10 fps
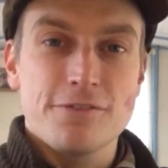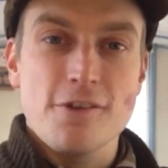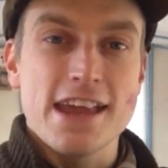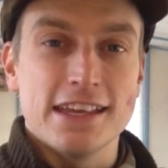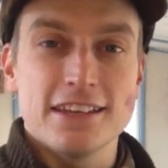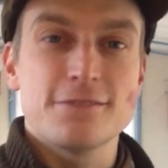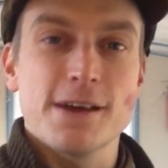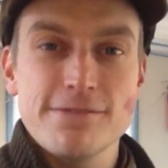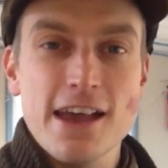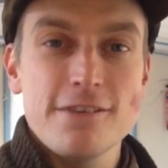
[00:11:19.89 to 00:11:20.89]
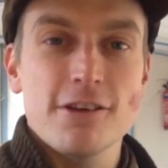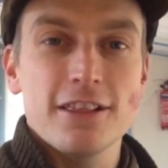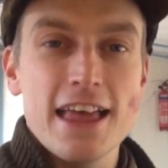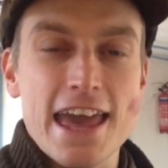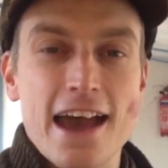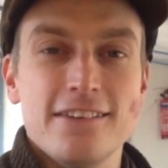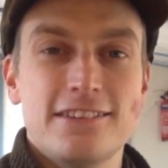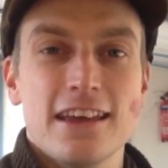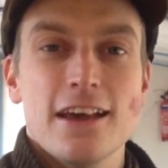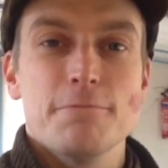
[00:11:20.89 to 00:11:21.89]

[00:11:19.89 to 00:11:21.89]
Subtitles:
free, and it's my favourite layout.